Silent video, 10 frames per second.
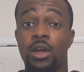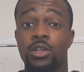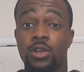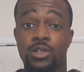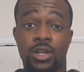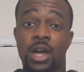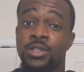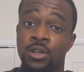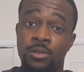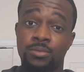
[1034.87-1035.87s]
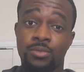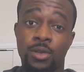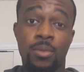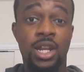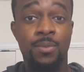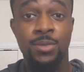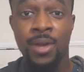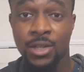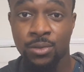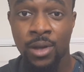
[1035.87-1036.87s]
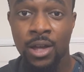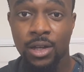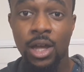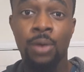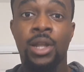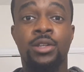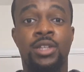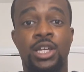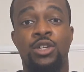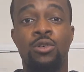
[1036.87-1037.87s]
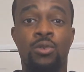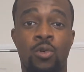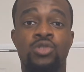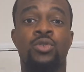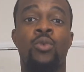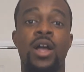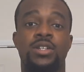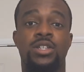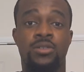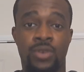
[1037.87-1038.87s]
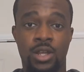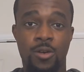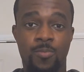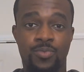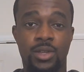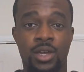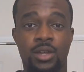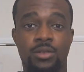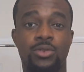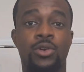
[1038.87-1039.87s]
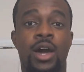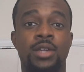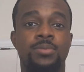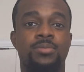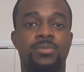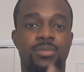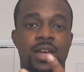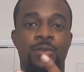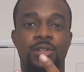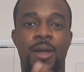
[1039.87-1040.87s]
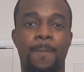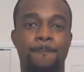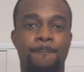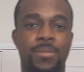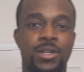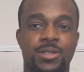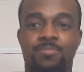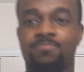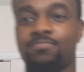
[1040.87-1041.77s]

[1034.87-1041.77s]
So as you guys know, my name is Max Rock. I would like to thank you, of course, for watching this video, and you guys have a good day. Peace.